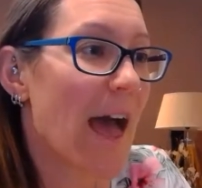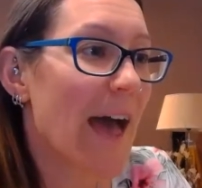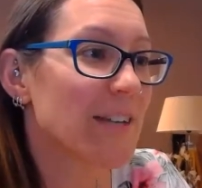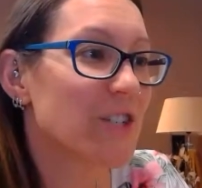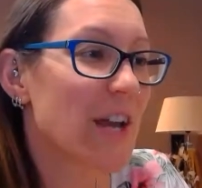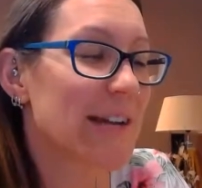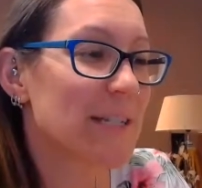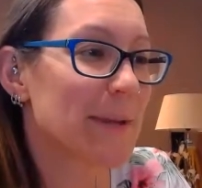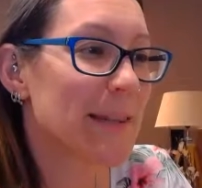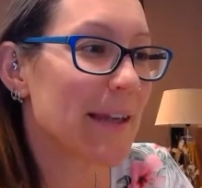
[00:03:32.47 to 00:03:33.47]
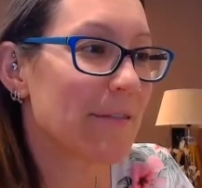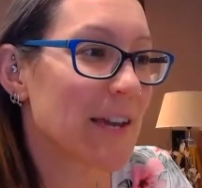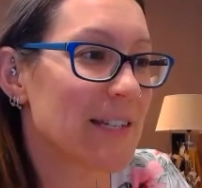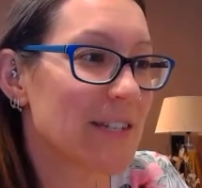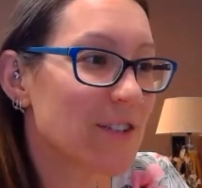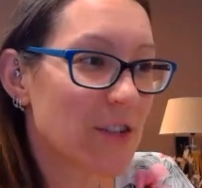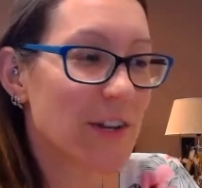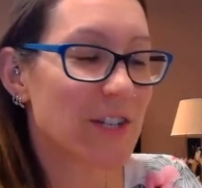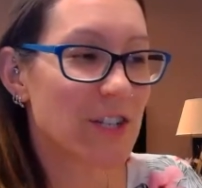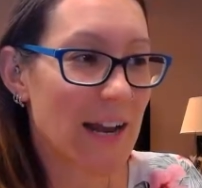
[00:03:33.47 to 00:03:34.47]
and Johnny's been
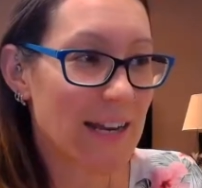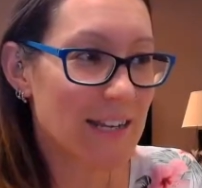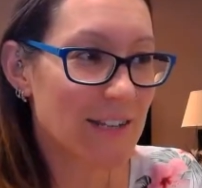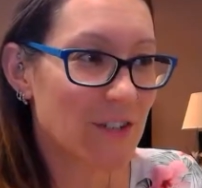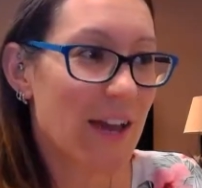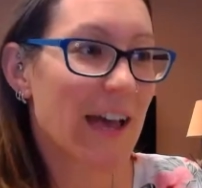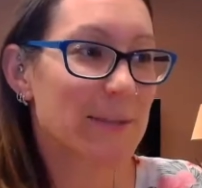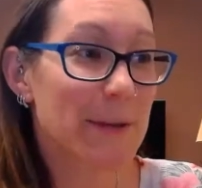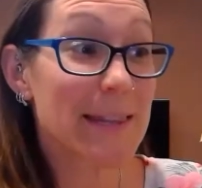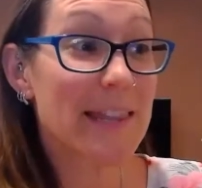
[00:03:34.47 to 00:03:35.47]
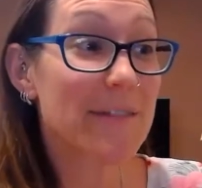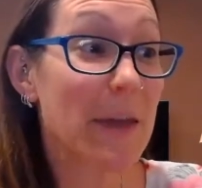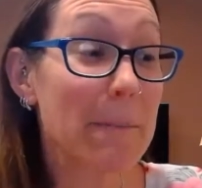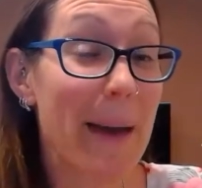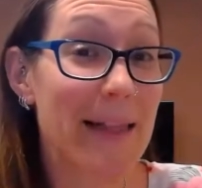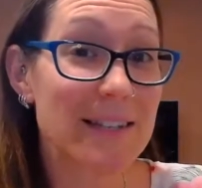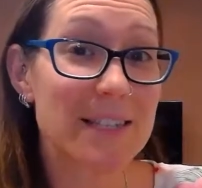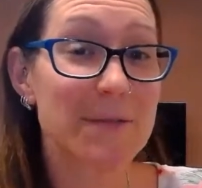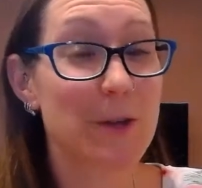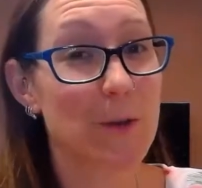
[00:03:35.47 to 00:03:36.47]
Johnny has been loving
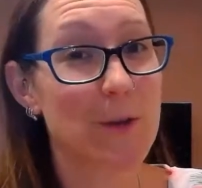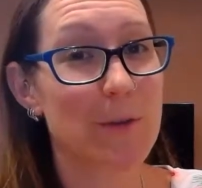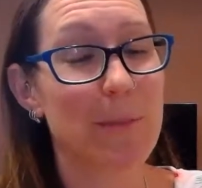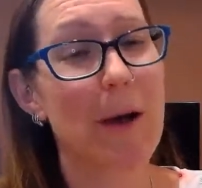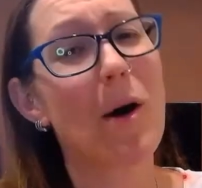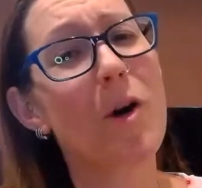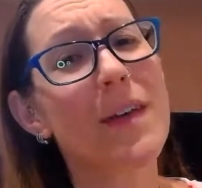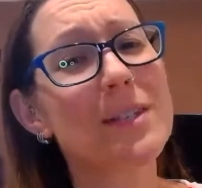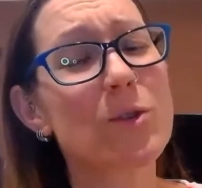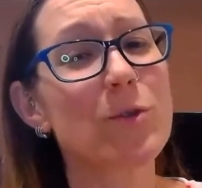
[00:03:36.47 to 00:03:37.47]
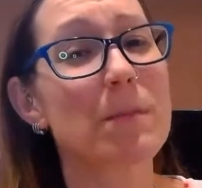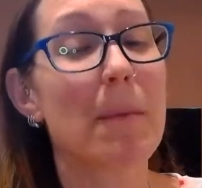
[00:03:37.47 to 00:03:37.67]
Balance for you and your bar. Oh, that's good.